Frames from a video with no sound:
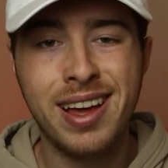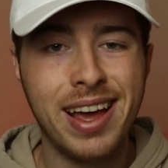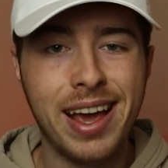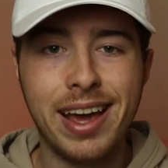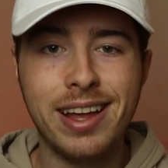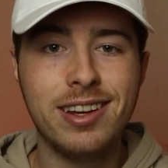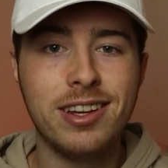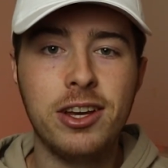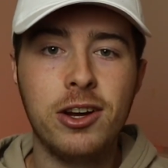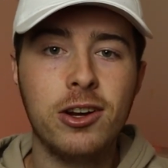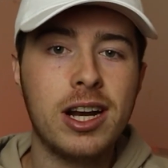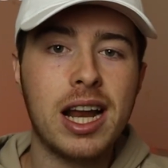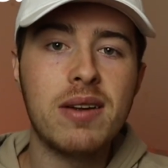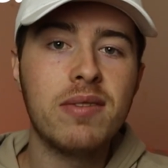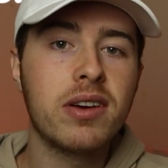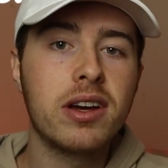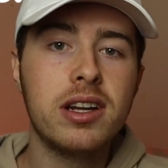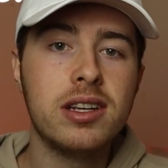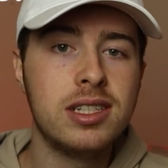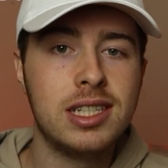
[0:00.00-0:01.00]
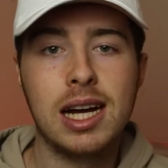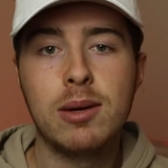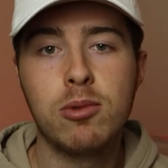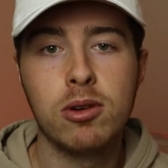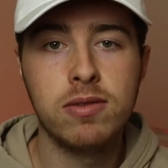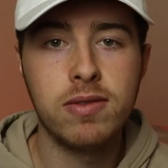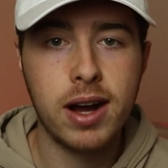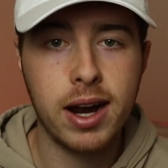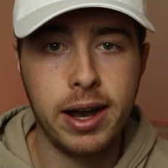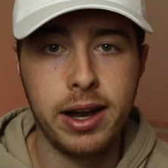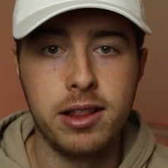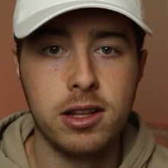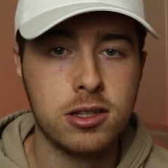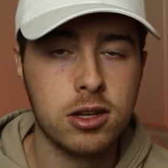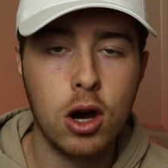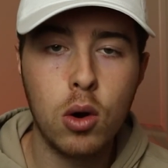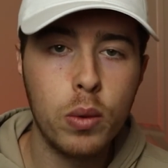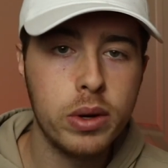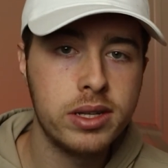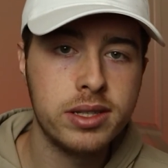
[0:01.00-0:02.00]
And you're never gonna stop refining. There's
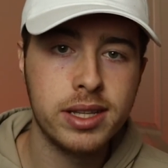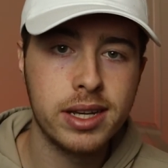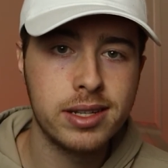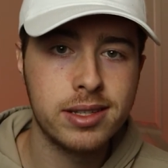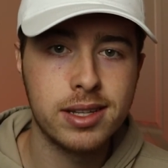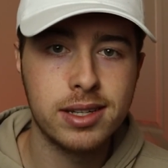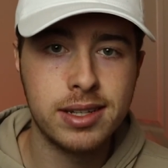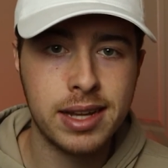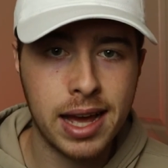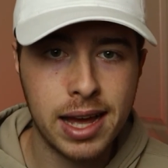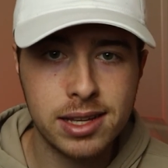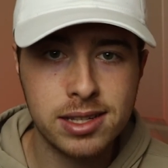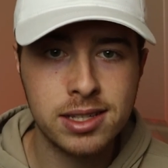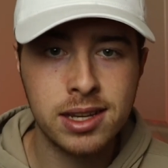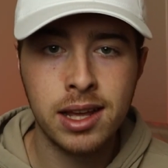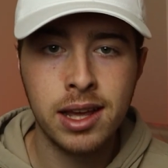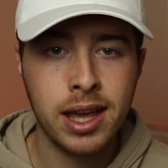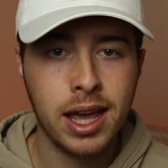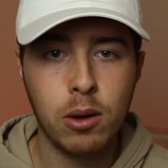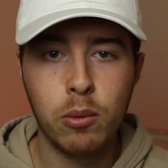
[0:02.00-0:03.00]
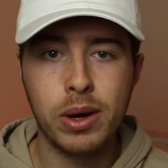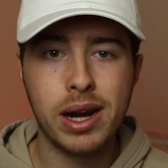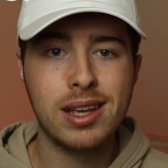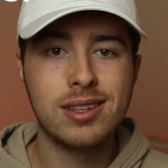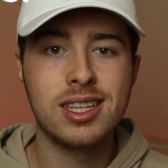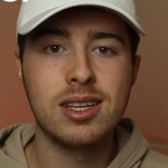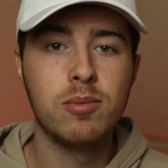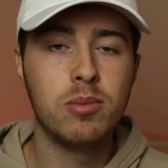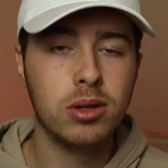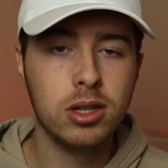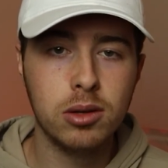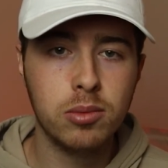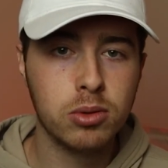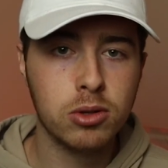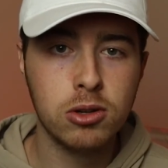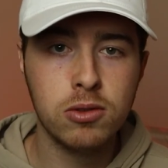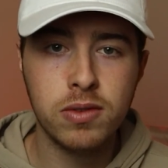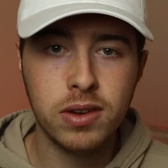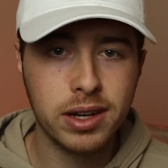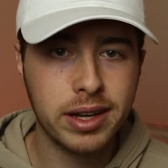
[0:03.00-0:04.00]
always things to test. And when I say
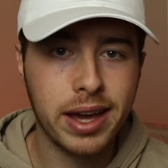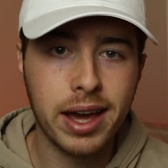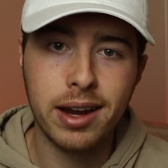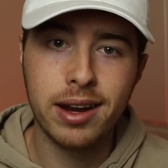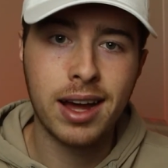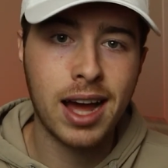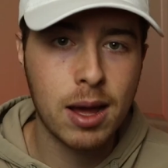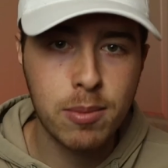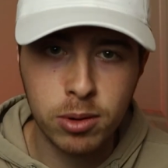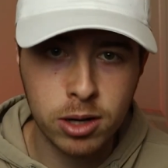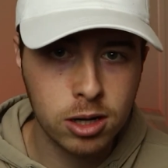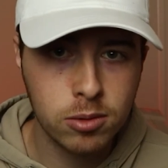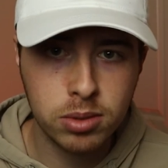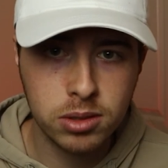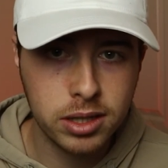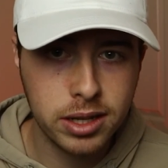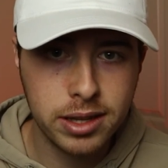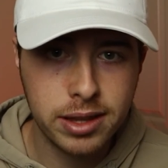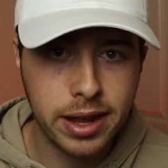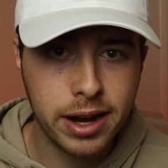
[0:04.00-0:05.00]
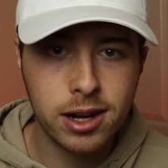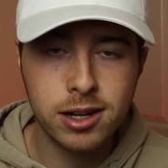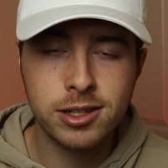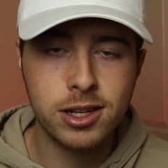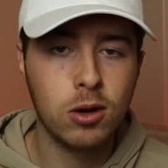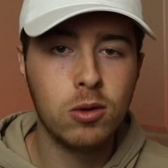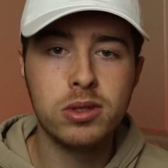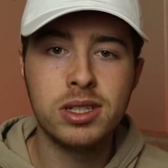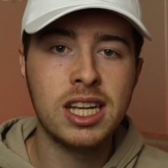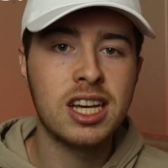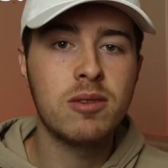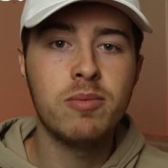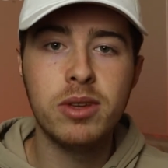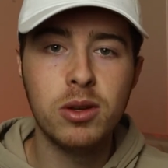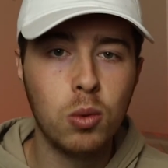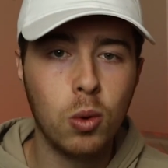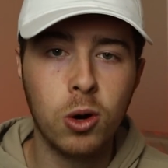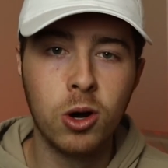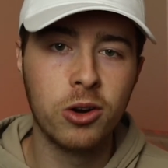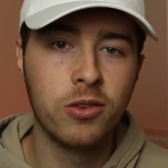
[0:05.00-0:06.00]
bulletproof, again, hyperbole there, don't take me
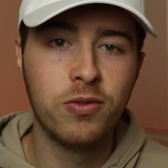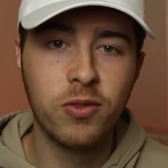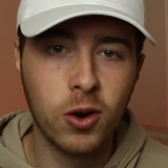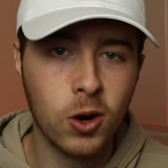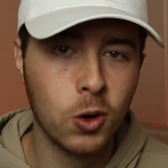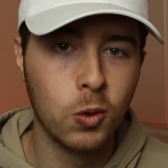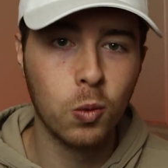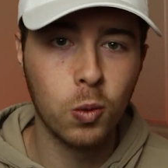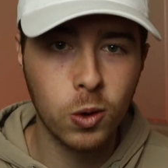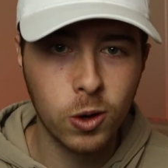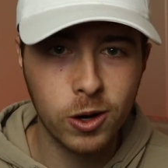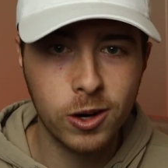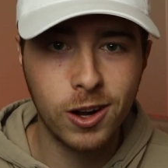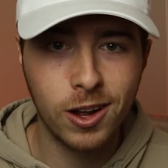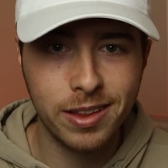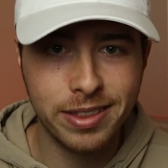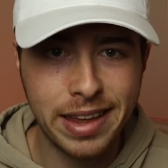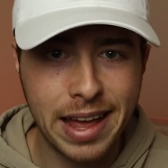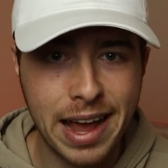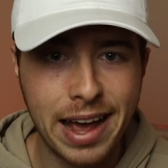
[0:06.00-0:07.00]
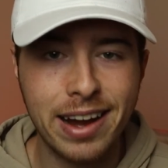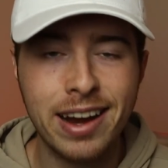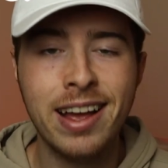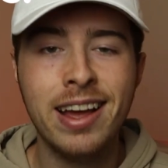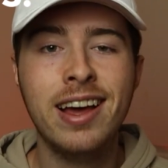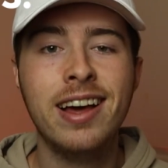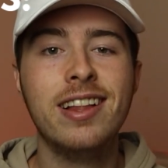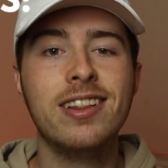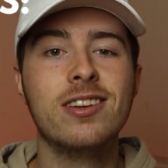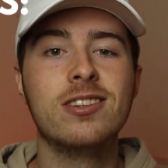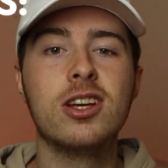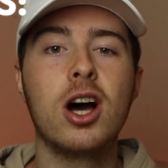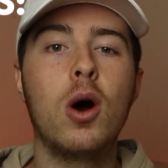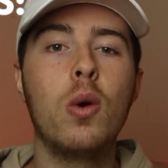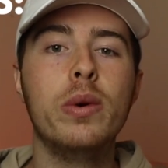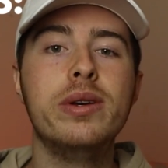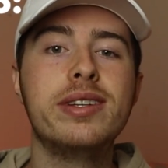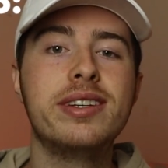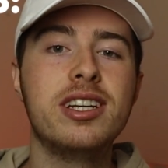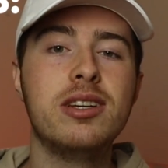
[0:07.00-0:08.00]
word for word on that. There's
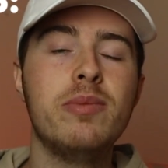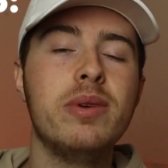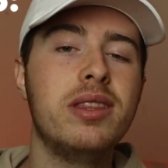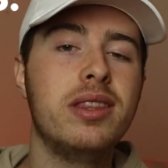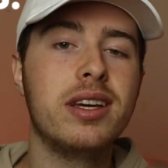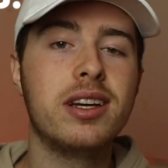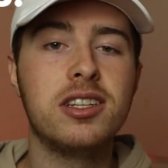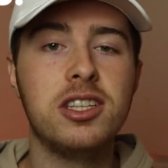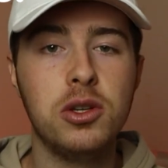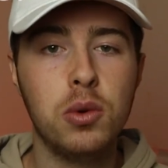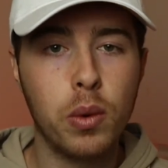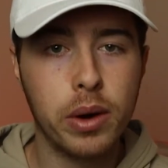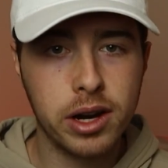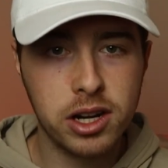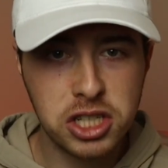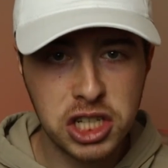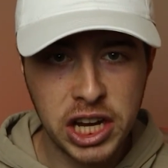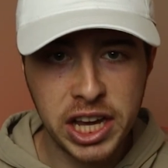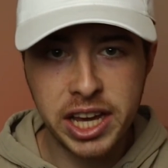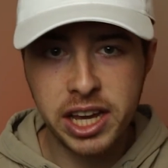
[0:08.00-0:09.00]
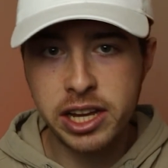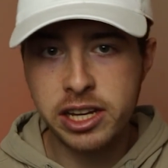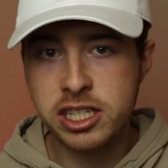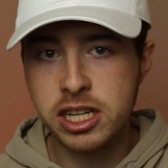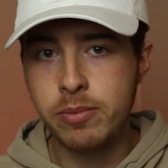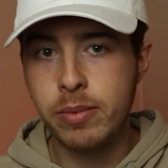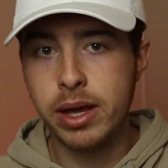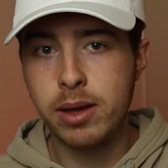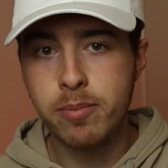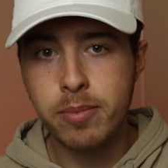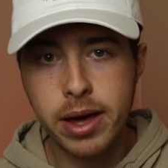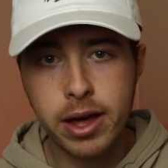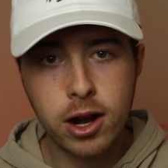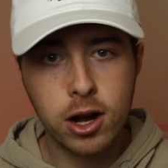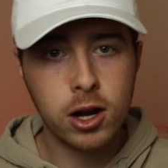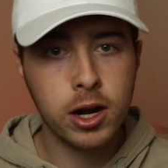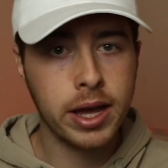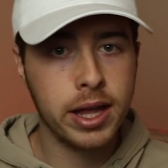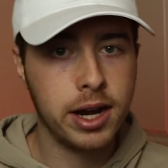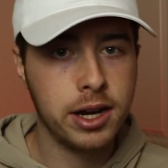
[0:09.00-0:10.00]
always gonna be things you wanna change and make
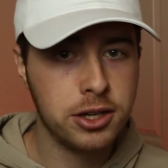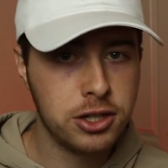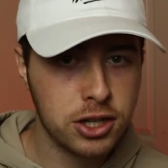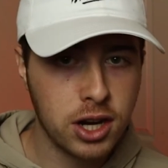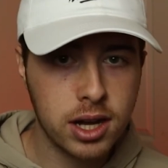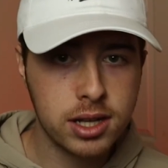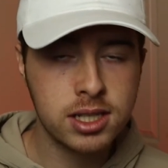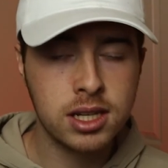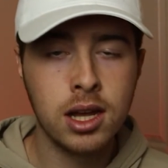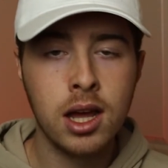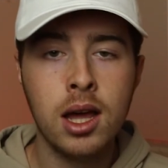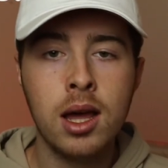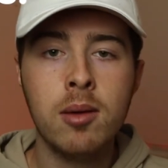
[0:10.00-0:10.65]
better and adjust.